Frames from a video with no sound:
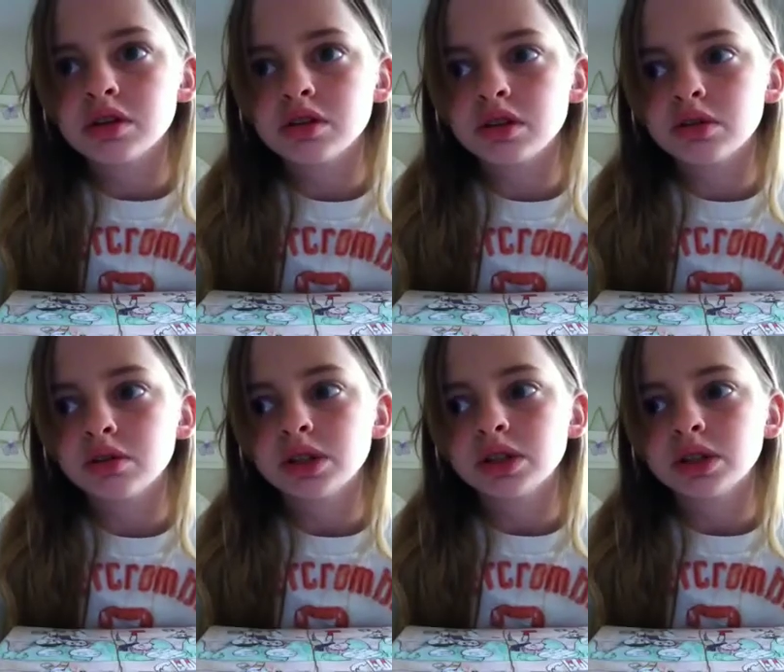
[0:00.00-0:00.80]
you know,
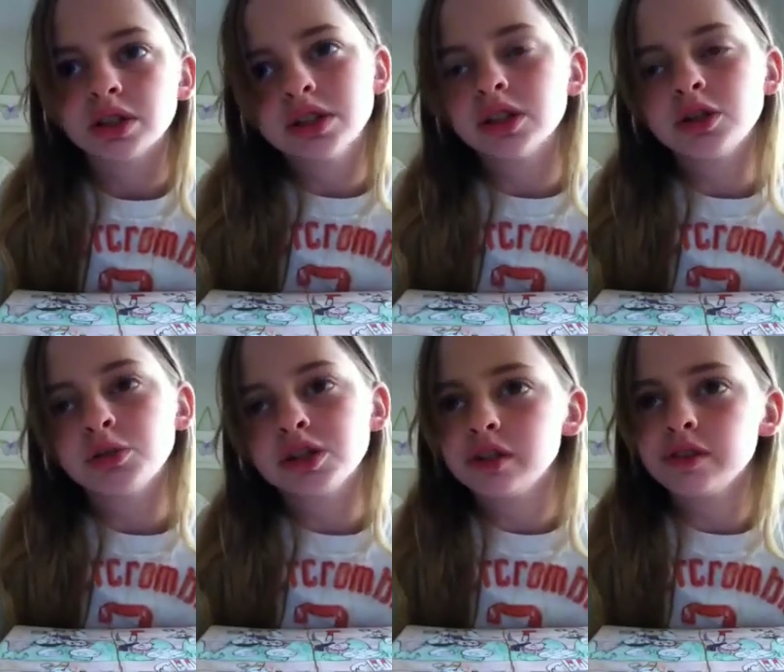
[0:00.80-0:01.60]
continue
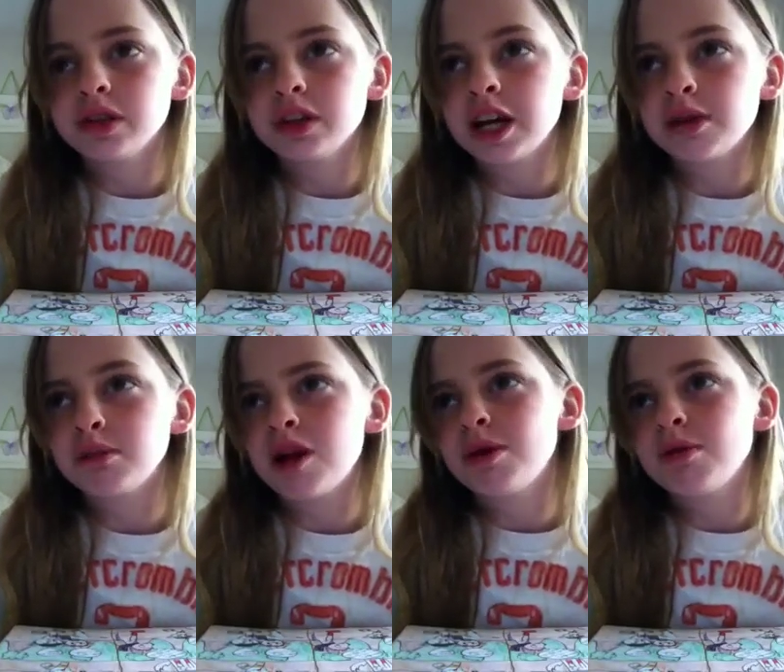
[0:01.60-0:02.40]
with Silver and then I am
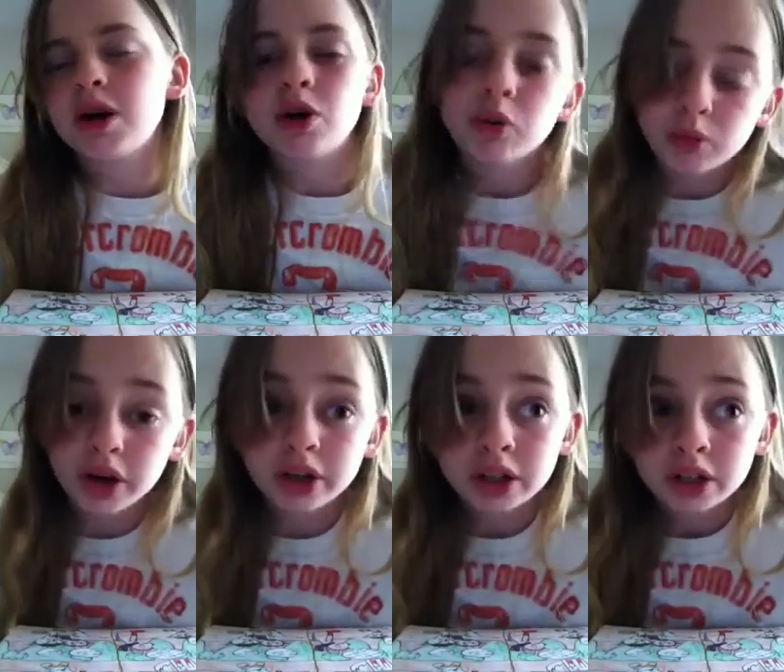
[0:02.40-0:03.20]
blah blah blah.
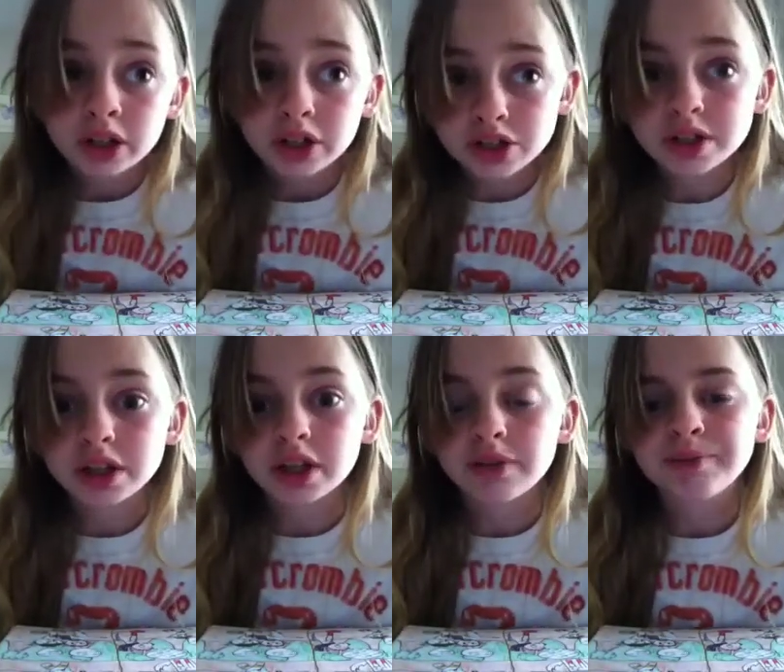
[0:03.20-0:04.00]
Well, here's the
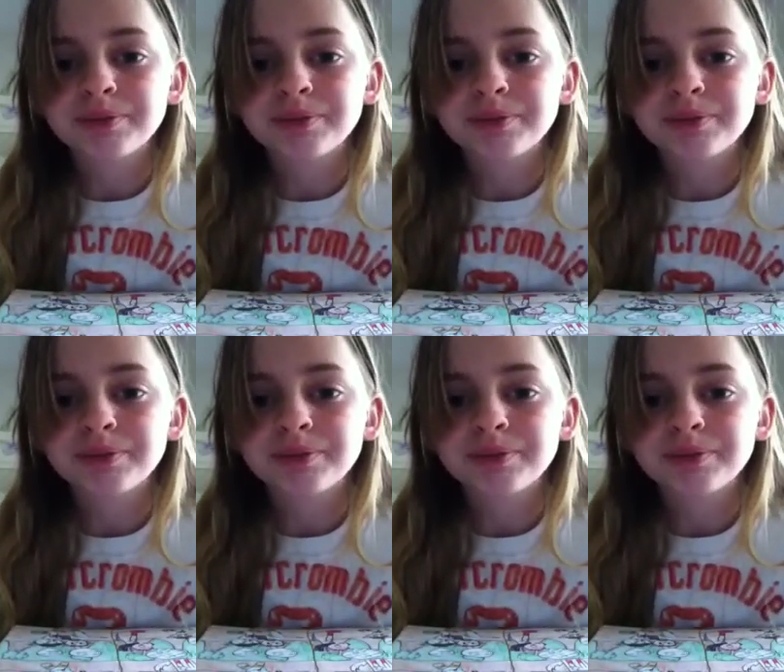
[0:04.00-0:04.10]
thing.